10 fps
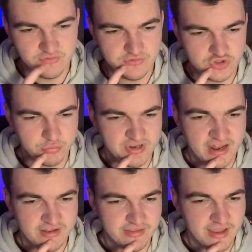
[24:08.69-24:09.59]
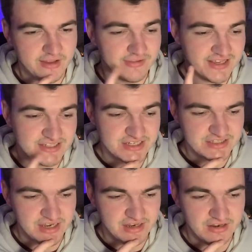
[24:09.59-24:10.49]
jumping ahead there, last
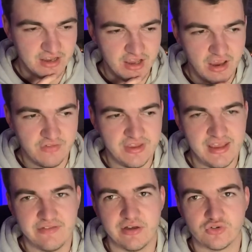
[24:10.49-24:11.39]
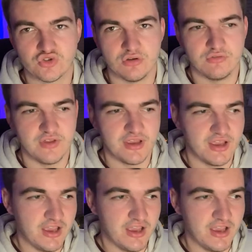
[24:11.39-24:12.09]
16 of the EFL trophy,